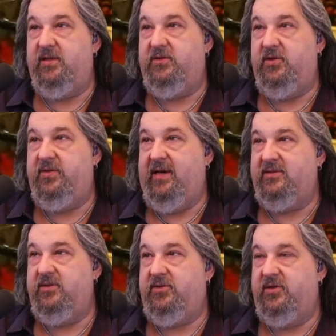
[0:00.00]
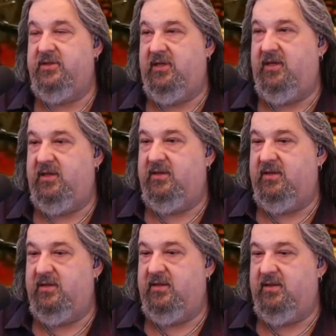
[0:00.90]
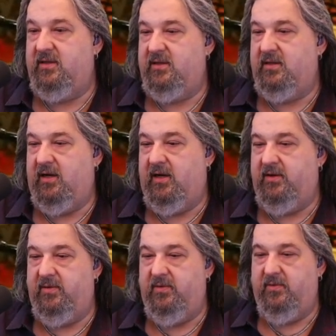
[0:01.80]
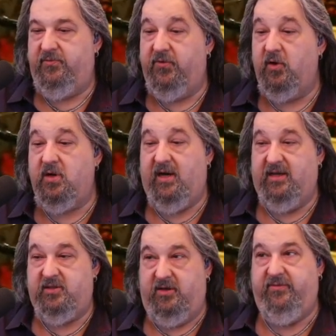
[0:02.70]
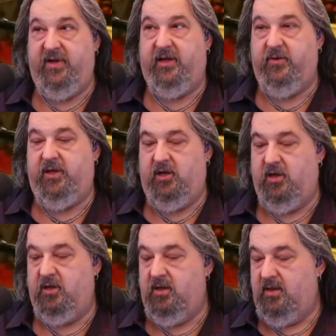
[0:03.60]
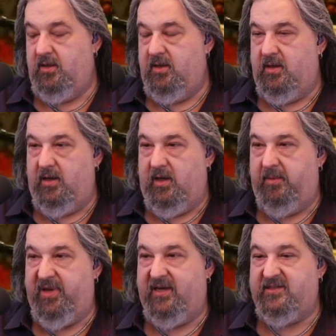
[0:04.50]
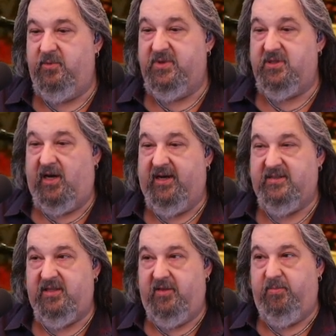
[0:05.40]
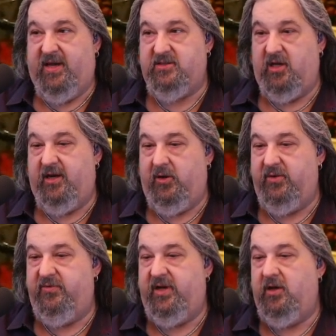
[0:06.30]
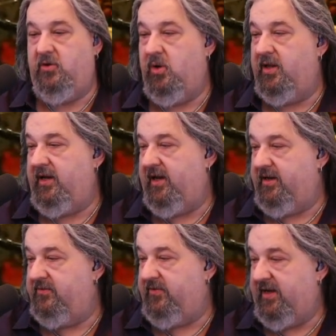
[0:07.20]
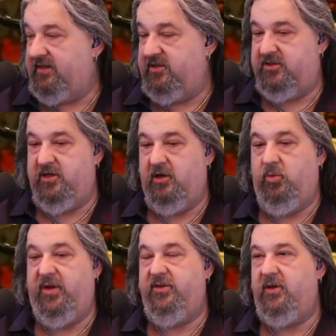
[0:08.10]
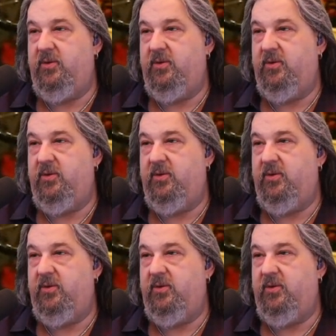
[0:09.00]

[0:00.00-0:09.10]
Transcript: 2013 full concert video here because it was honestly the best audio and video quality I could find to share with you.